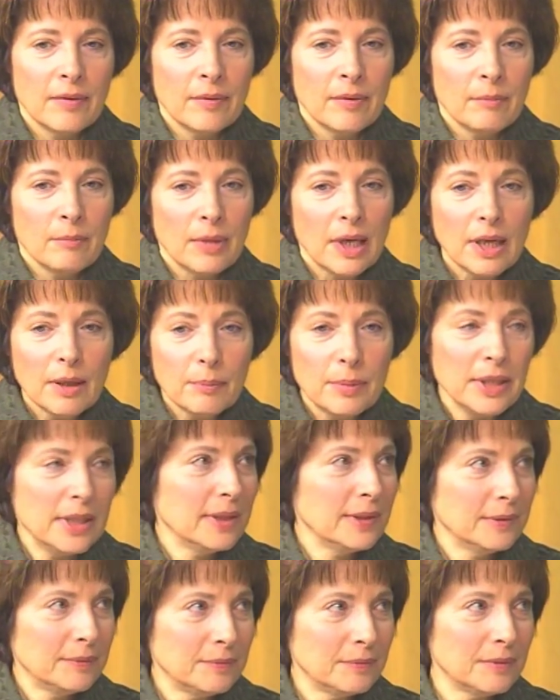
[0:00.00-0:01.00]

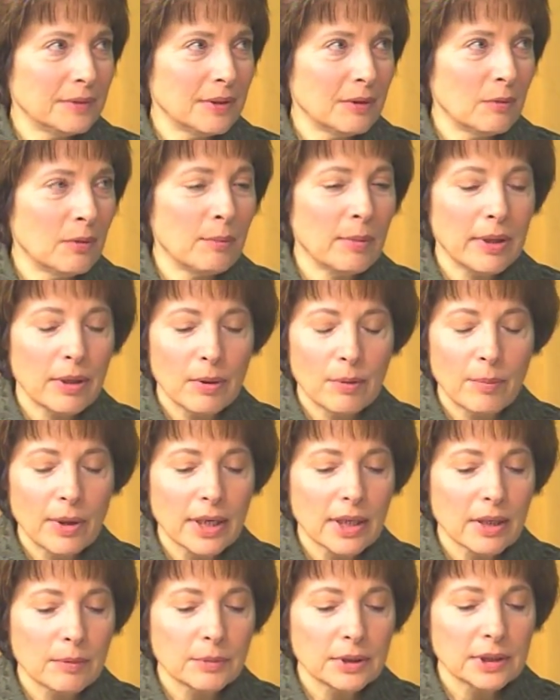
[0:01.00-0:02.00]
maybe there
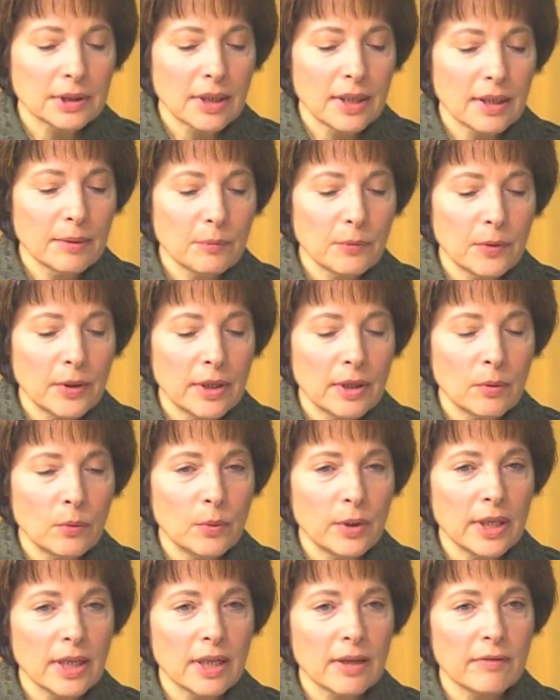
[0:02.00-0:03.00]
might come a time when
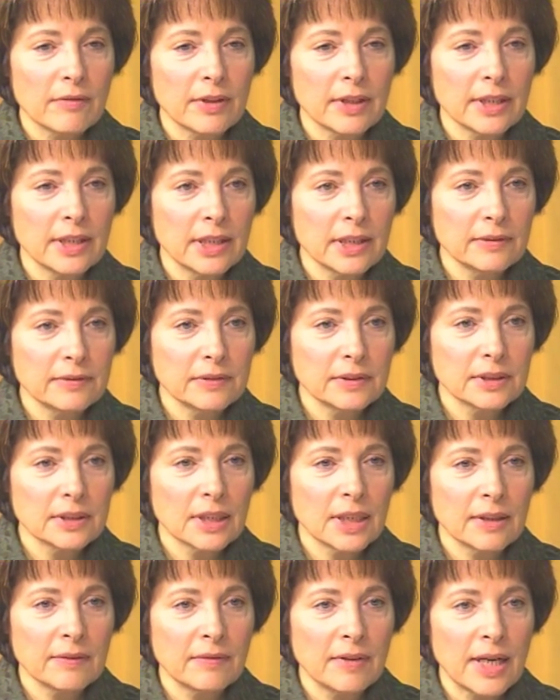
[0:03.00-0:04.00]
we have the gift
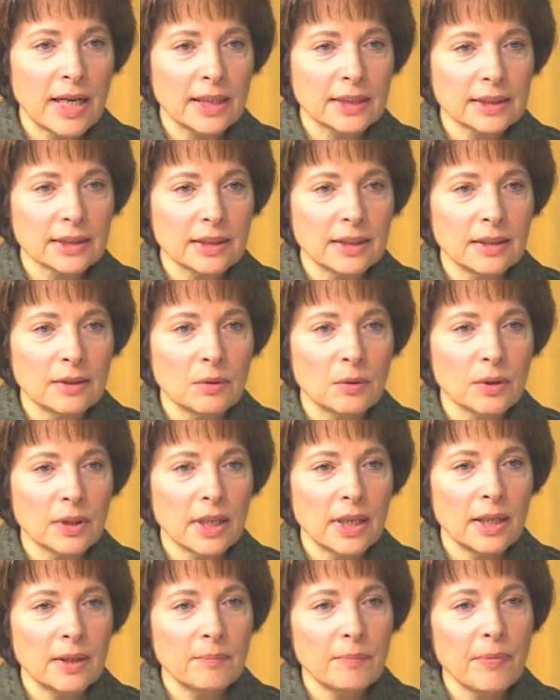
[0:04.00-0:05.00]
of asking,
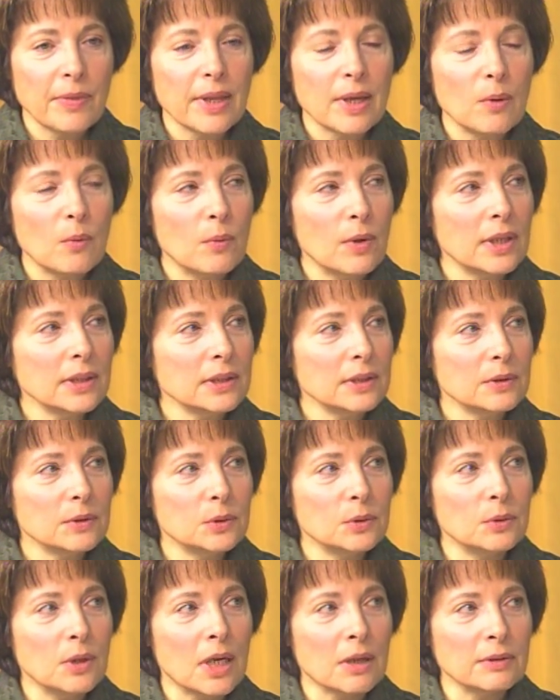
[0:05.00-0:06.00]
okay, what
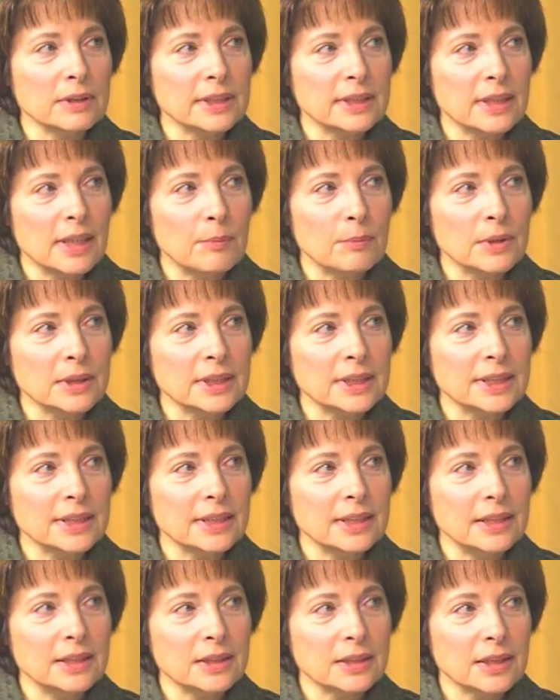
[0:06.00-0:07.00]
do our resentments
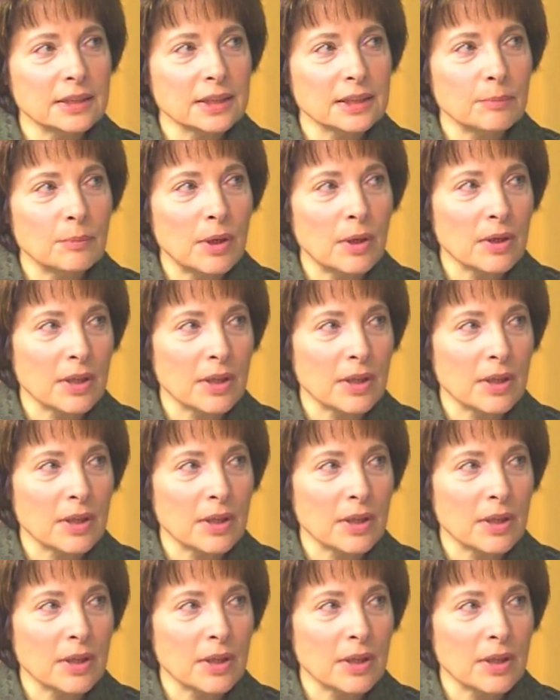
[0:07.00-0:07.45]
teach us about